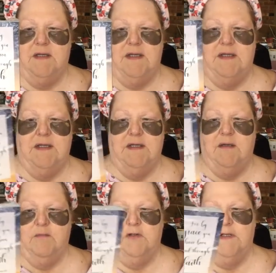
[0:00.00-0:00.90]
And
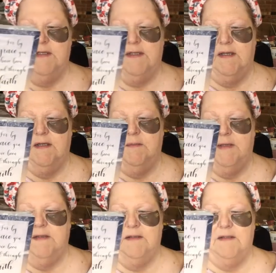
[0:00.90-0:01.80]
I'm really excited
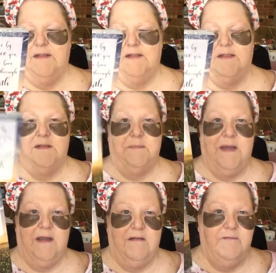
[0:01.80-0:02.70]
about this. This is a
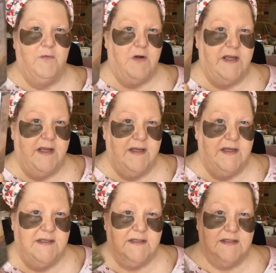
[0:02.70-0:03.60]
pack of
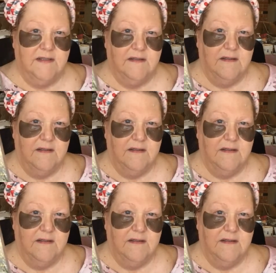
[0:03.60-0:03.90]
48.